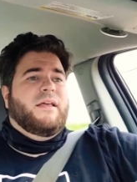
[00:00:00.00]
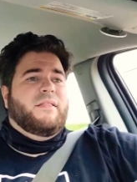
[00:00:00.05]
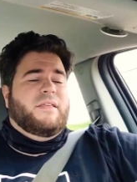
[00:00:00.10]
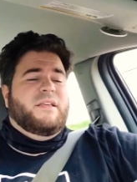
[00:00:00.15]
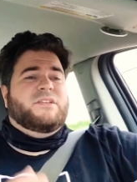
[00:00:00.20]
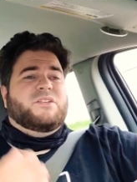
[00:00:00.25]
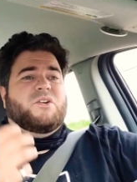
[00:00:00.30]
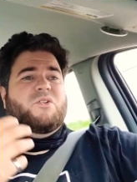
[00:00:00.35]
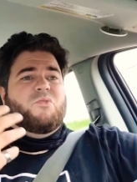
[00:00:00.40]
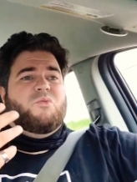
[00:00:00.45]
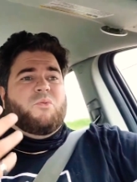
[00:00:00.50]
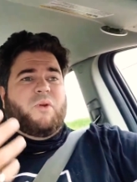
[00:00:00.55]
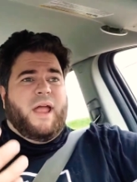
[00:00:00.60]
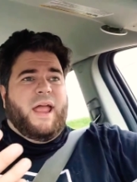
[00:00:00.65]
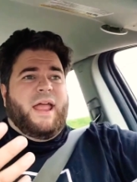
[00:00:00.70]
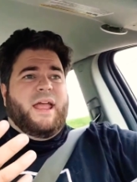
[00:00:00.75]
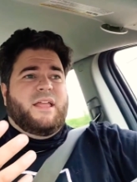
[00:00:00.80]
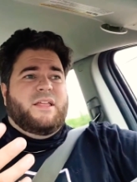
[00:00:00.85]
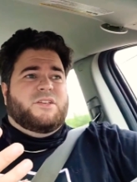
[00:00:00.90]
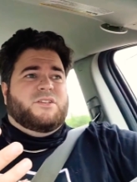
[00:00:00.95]
These are
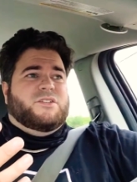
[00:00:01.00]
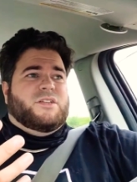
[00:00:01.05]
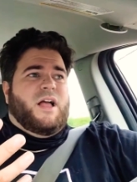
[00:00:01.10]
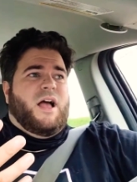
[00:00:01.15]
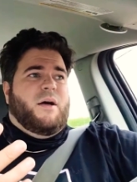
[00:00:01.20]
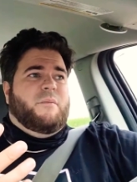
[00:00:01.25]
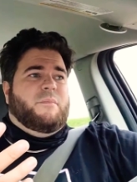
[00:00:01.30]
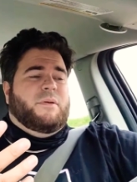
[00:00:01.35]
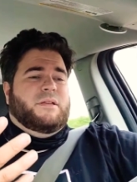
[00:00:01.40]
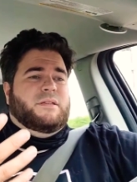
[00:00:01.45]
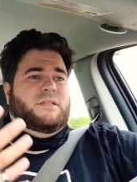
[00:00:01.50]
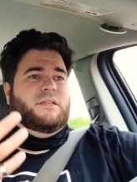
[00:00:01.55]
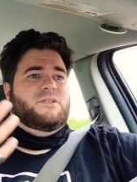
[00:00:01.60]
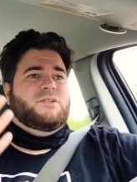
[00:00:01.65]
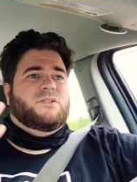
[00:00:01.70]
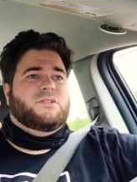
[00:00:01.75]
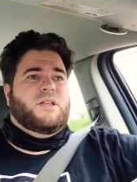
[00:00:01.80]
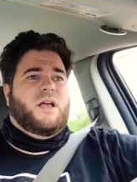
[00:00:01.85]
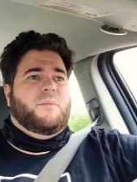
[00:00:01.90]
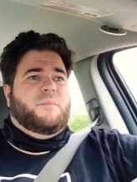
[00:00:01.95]
rage zombies. These
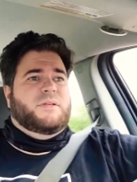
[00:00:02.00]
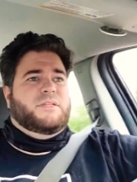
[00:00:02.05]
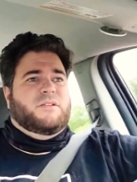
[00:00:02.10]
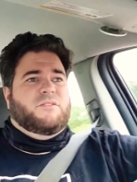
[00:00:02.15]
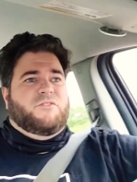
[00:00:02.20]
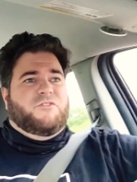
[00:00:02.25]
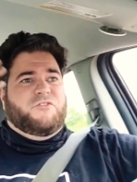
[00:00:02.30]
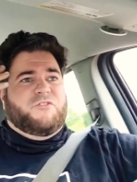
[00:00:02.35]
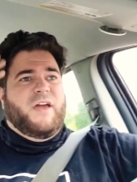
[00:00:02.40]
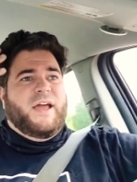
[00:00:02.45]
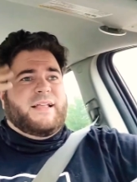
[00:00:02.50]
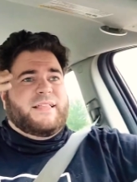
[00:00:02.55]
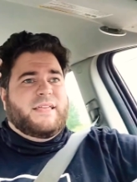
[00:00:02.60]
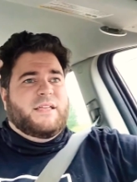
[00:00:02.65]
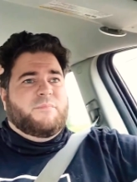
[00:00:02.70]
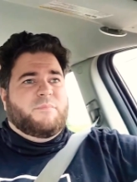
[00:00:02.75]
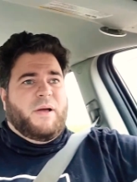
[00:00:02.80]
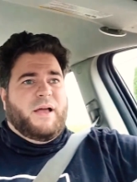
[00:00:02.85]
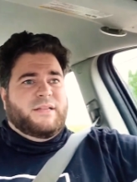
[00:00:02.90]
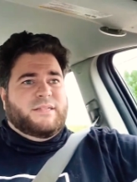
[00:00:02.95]
are zombies
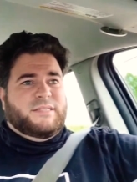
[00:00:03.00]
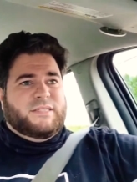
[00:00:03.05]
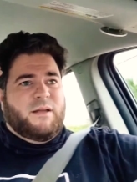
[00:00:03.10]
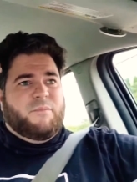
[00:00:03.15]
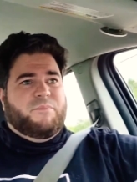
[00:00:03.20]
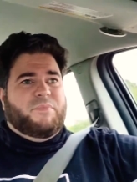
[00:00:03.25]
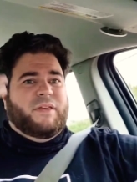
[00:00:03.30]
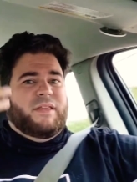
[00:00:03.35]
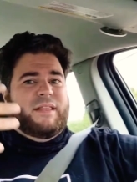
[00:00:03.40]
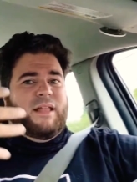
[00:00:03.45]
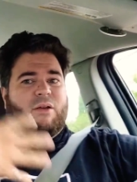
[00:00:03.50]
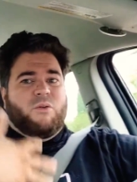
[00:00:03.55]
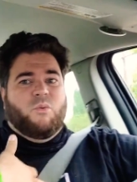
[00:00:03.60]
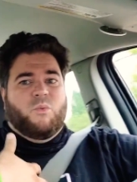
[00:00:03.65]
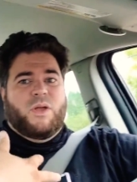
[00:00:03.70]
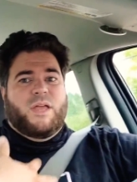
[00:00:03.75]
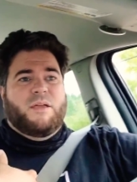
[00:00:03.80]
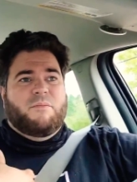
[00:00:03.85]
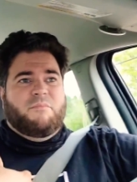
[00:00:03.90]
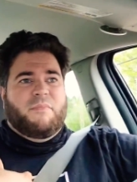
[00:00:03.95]
infected by something that
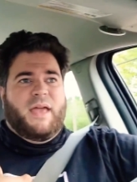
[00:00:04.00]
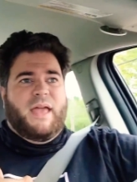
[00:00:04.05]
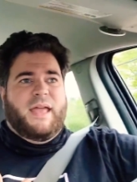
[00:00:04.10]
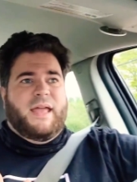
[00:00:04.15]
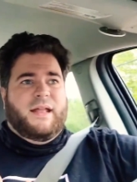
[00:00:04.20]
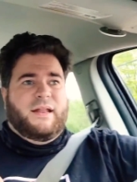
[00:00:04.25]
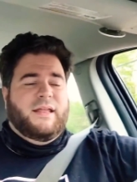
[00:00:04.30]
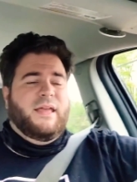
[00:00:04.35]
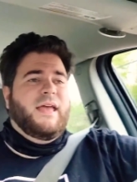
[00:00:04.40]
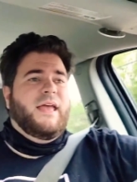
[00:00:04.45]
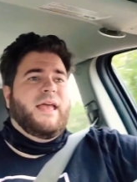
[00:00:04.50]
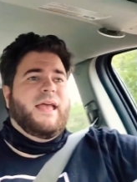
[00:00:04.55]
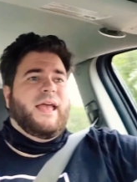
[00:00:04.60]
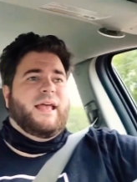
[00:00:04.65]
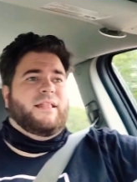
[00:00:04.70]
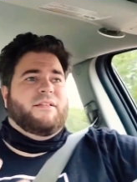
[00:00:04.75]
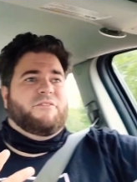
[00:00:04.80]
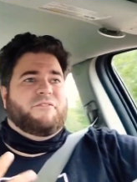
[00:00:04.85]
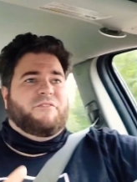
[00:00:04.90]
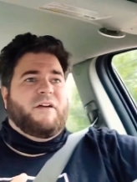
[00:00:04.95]
we made.
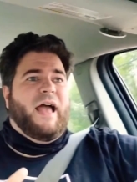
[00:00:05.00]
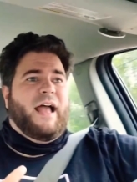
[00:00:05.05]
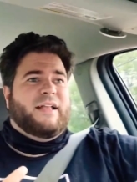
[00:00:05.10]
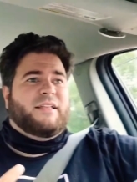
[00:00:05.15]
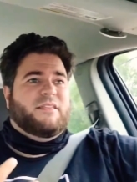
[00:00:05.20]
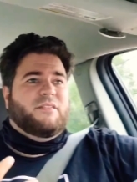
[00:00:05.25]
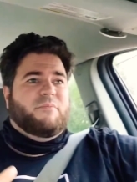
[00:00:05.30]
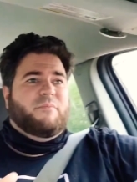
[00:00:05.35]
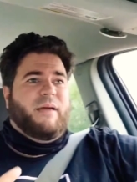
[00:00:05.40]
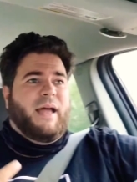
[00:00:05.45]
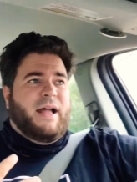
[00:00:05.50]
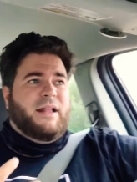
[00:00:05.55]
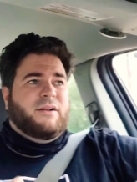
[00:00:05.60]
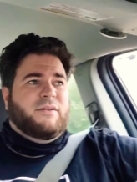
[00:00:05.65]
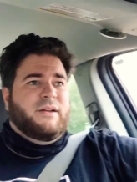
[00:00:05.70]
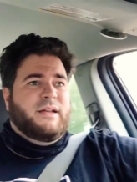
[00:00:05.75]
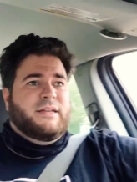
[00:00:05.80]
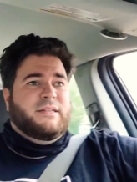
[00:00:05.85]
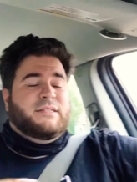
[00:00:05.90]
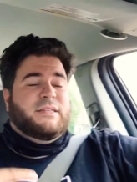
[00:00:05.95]
And the fact of the
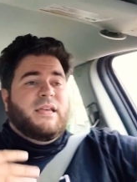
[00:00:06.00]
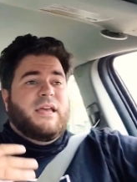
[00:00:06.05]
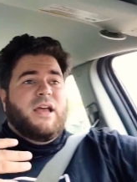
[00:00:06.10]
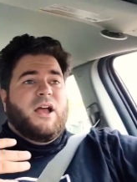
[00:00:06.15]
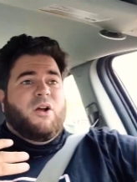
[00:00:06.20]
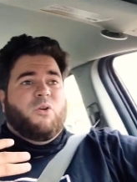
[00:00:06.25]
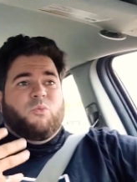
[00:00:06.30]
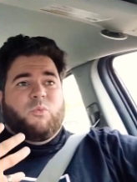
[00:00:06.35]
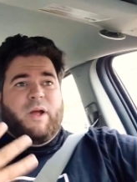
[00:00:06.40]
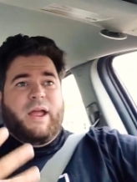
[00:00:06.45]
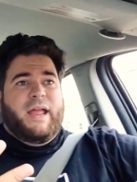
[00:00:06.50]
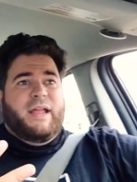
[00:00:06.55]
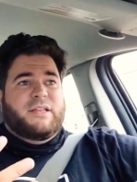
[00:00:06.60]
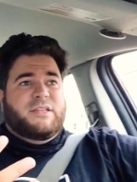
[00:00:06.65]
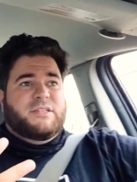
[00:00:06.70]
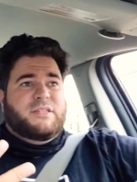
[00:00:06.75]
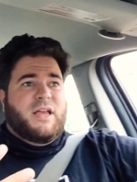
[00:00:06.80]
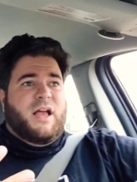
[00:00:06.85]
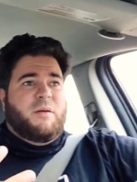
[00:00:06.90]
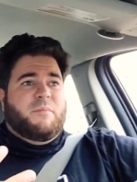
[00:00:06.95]
matter is, a rage
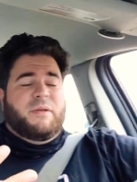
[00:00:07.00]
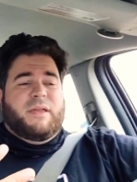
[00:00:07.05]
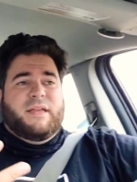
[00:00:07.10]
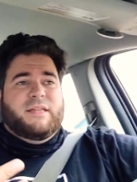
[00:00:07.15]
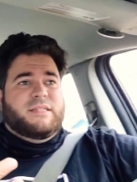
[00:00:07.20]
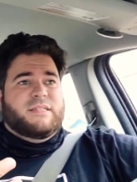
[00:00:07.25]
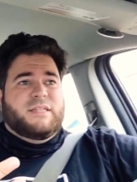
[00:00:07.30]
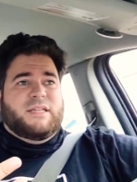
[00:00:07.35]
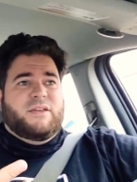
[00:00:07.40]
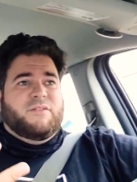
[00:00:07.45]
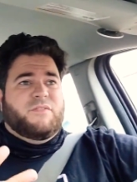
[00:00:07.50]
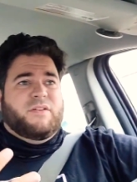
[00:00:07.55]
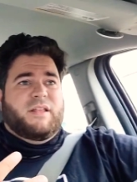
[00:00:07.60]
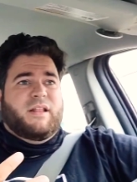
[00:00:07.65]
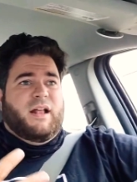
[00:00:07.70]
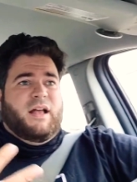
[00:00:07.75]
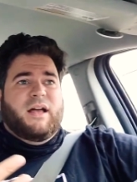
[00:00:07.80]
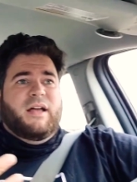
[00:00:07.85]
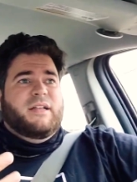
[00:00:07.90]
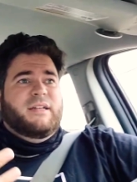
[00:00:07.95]
zombie isn't even
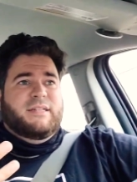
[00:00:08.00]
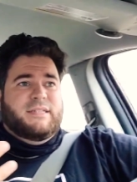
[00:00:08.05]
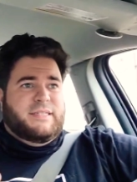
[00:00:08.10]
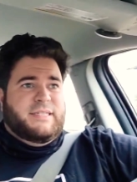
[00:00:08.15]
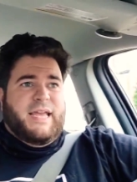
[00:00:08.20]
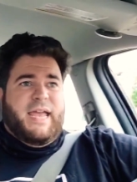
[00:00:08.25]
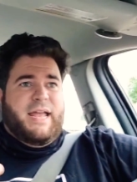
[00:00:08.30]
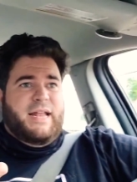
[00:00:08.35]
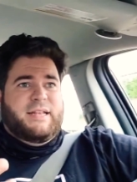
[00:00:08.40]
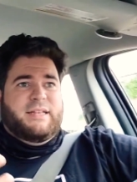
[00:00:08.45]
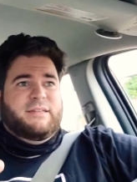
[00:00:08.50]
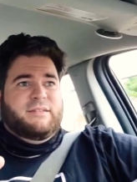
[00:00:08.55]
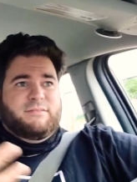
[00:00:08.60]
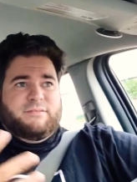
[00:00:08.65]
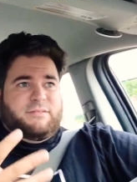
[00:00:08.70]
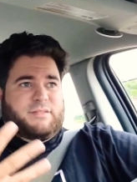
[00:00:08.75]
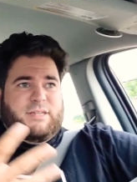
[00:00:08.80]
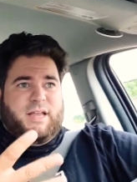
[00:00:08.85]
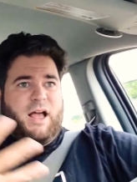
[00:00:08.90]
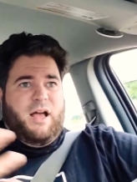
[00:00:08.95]
an
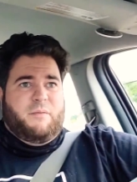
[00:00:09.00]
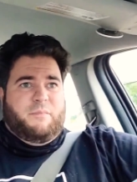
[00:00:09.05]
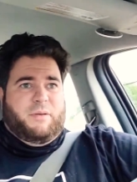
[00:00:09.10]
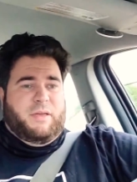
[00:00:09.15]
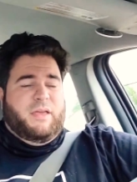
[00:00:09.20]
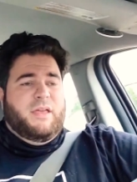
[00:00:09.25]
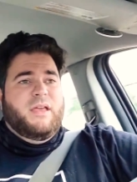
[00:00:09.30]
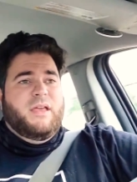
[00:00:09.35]
undead zombie.